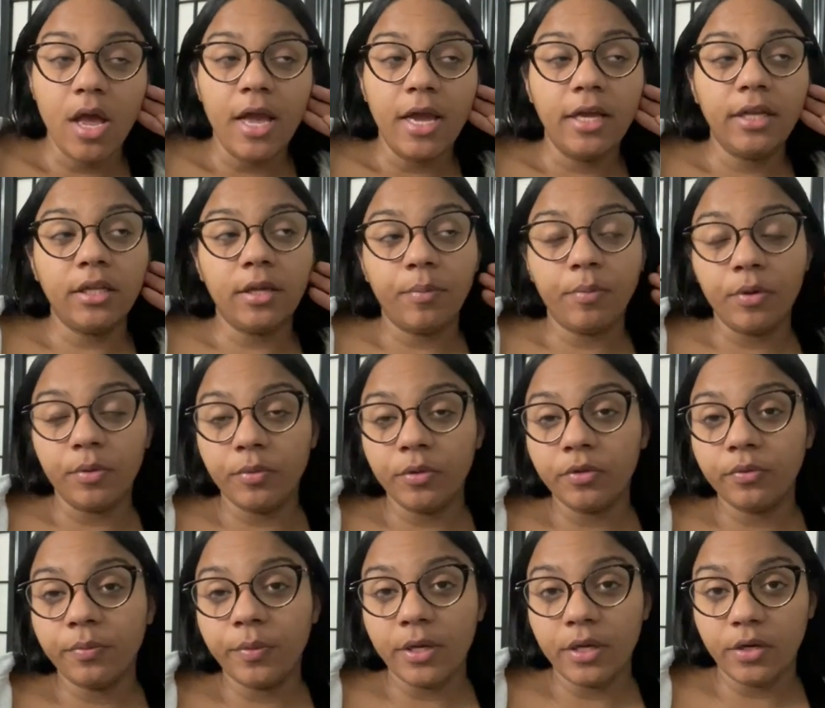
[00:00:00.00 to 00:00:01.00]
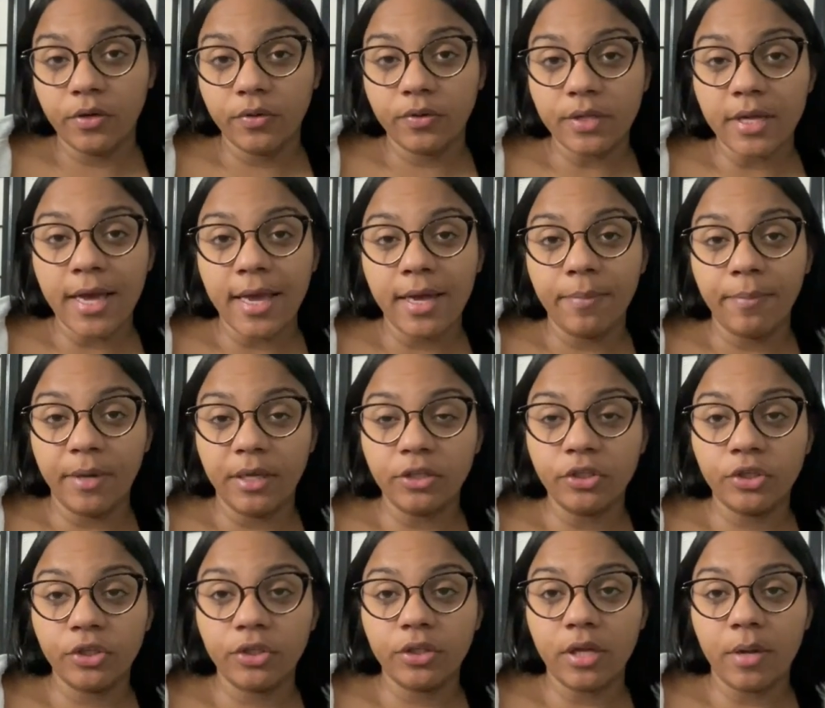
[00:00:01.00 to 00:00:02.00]
In the previous videos, I
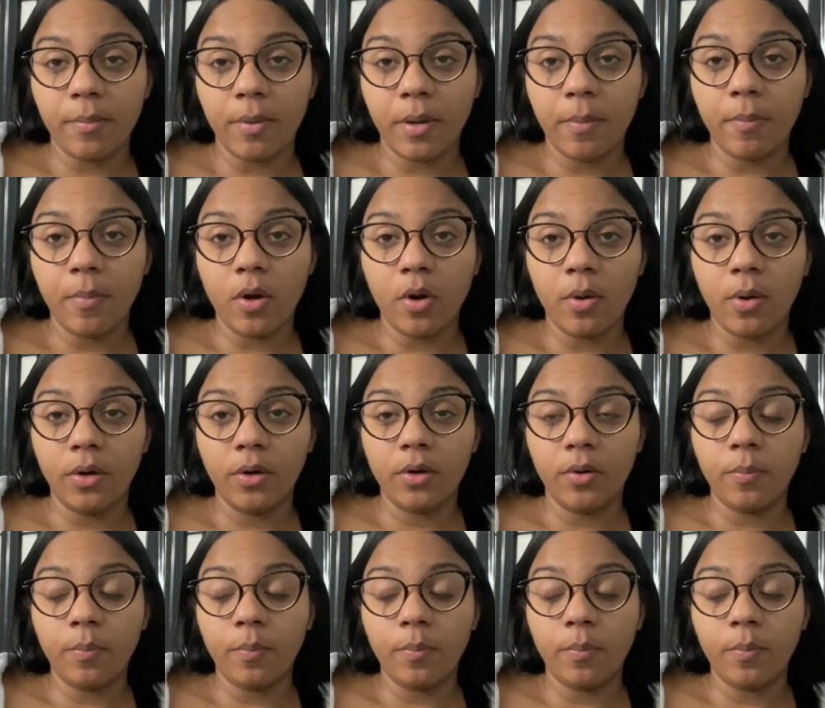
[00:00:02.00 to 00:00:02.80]
mentioned that my mom